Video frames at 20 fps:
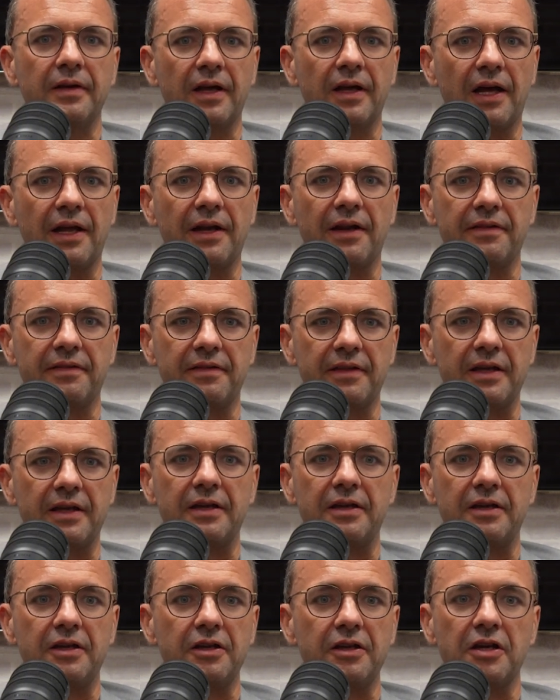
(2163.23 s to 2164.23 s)
And I
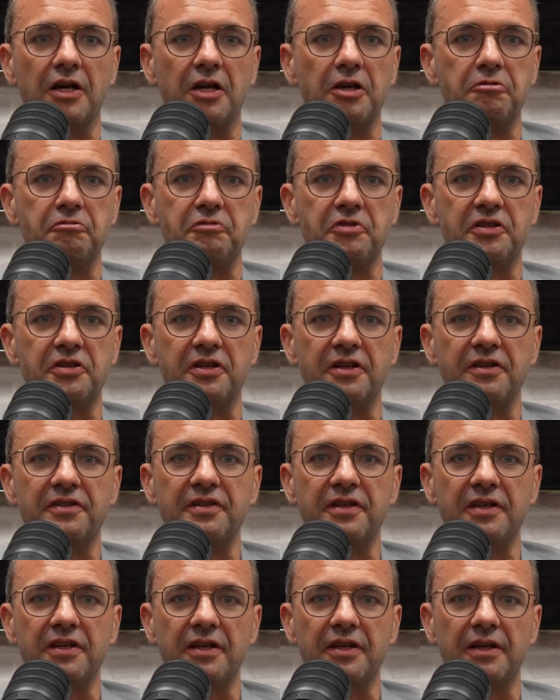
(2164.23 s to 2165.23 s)
think, you know, just
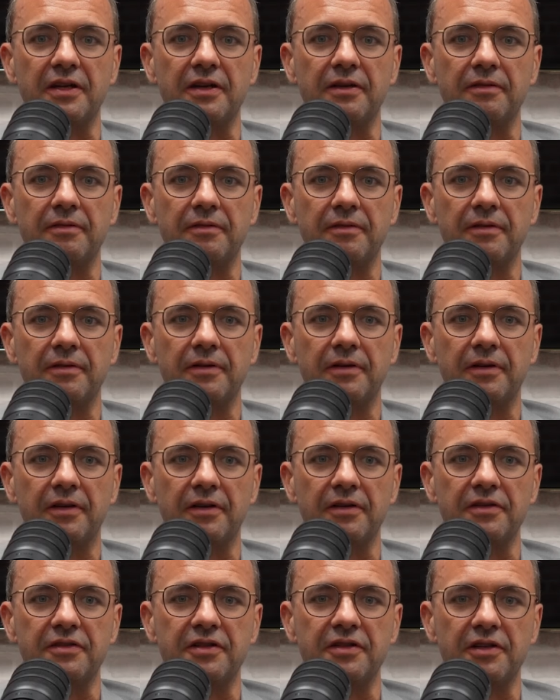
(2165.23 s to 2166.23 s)
consider
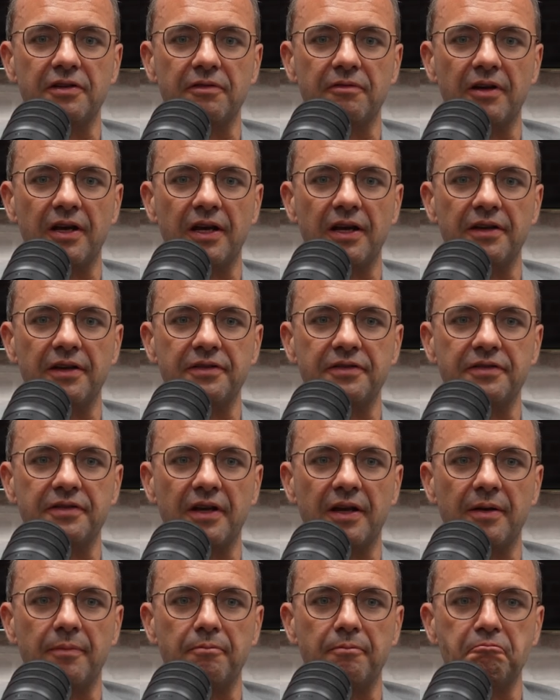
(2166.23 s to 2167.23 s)
it as
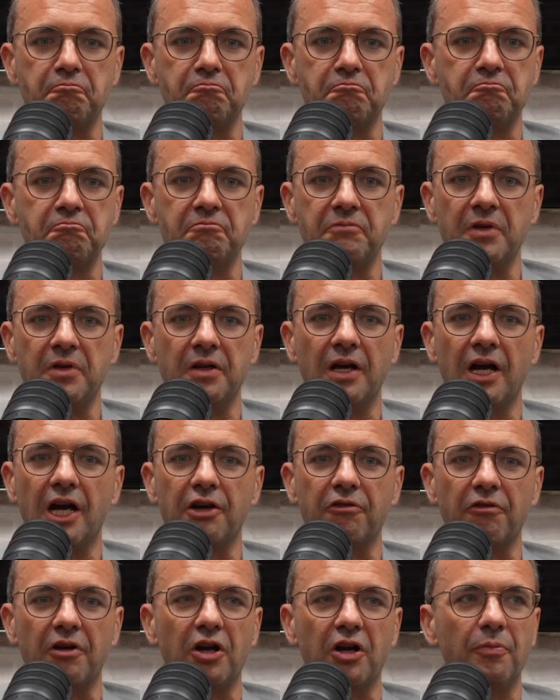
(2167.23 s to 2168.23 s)
a
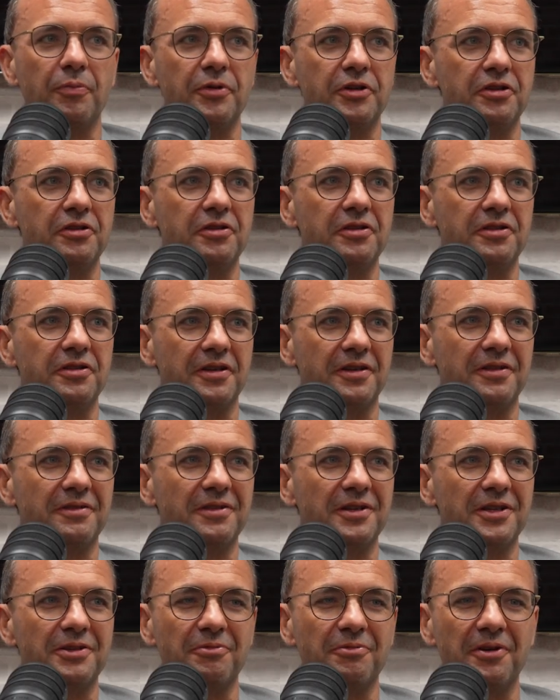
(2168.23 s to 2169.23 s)
great opportunity.
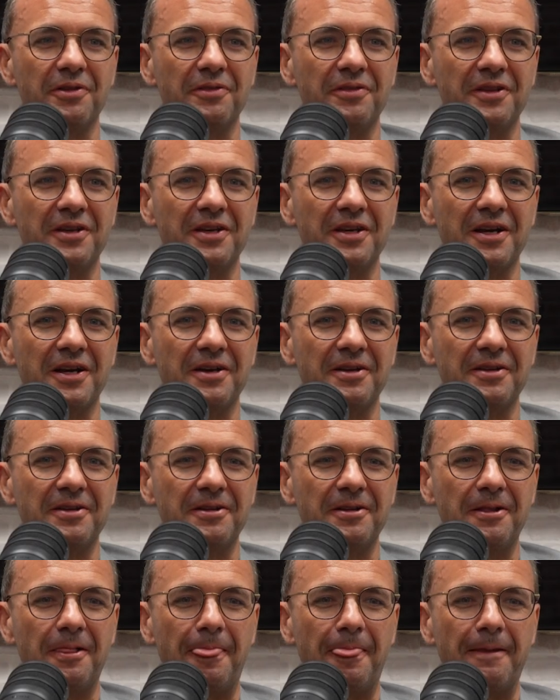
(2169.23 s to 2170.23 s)
It's one of
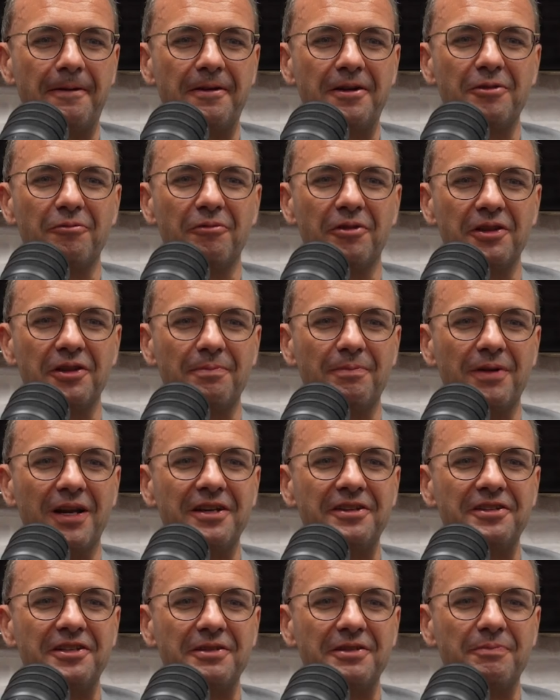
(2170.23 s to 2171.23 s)
the
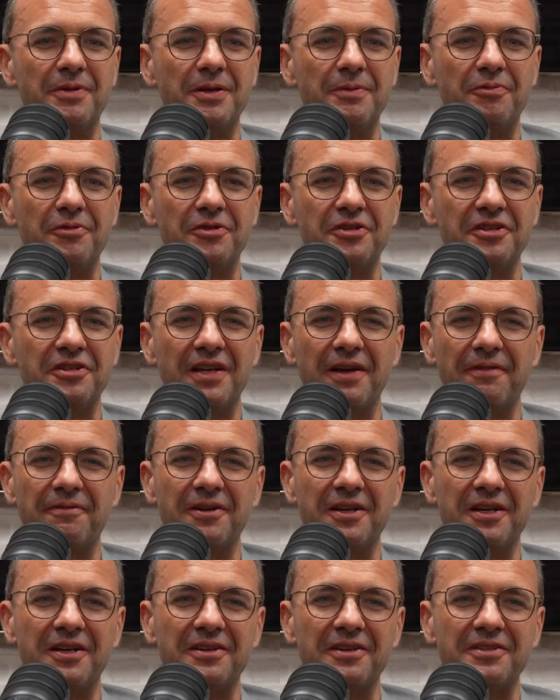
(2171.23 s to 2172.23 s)
places people should
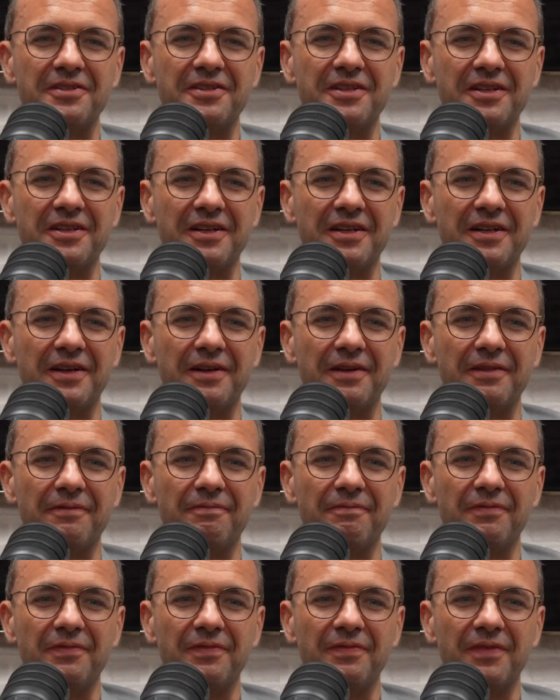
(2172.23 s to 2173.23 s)
definitely consider.
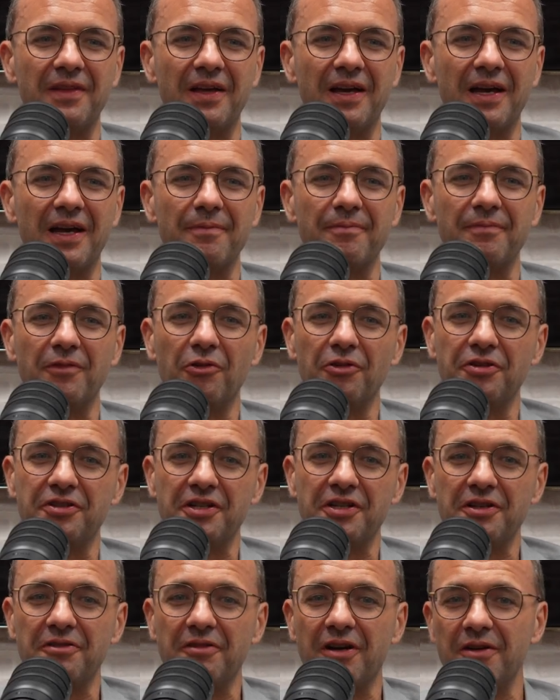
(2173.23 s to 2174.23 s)

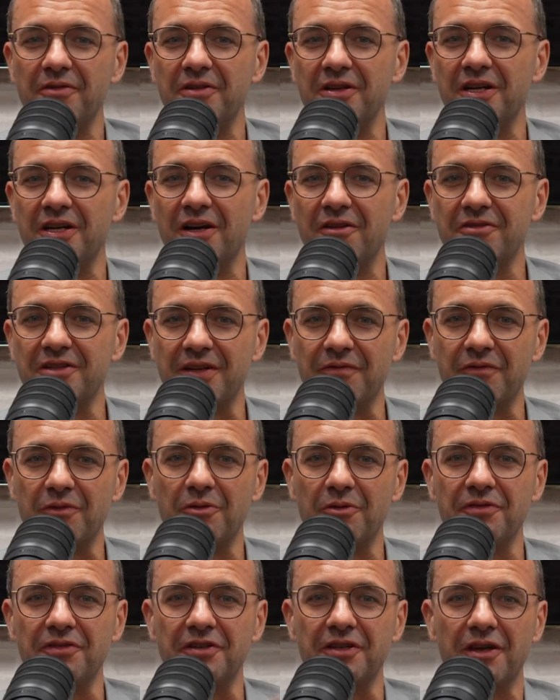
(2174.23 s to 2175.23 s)
Also, I would encourage
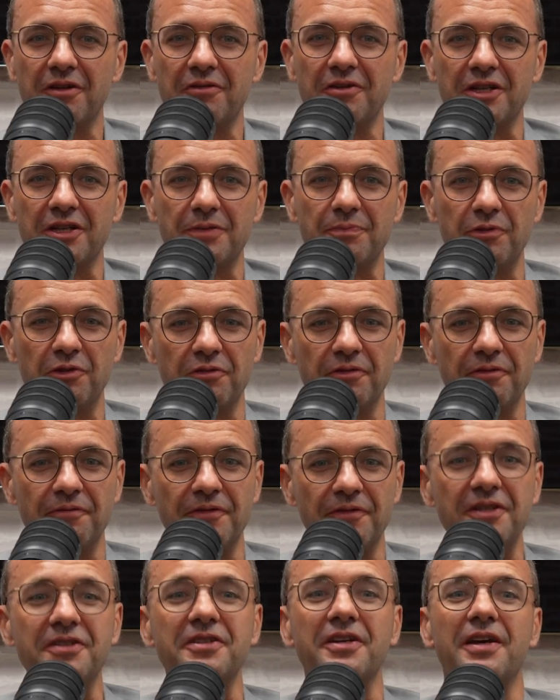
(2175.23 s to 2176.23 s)
everyone to go and explore and
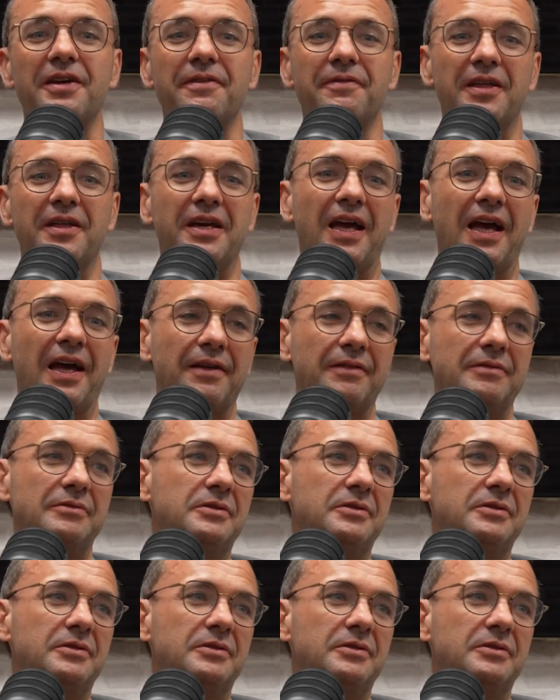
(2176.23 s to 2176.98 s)
visit if they can.